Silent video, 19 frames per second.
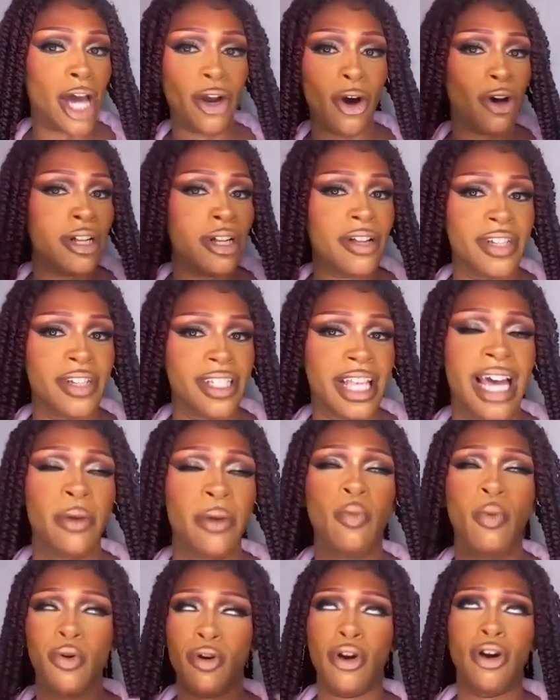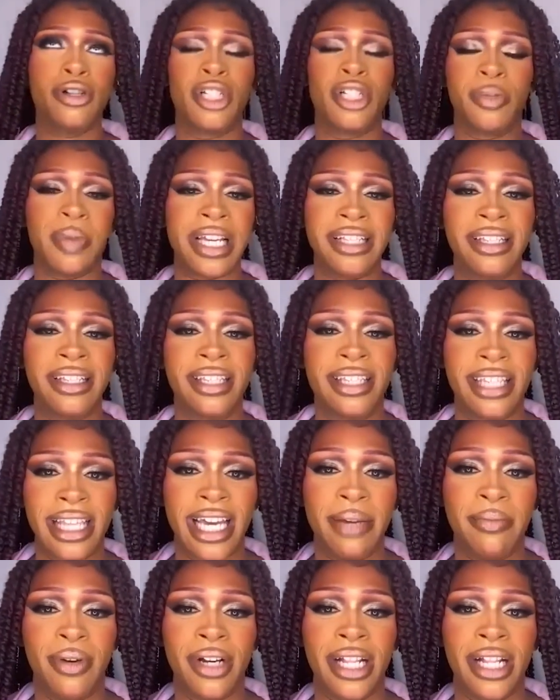and all of us, like, we're all just being silly,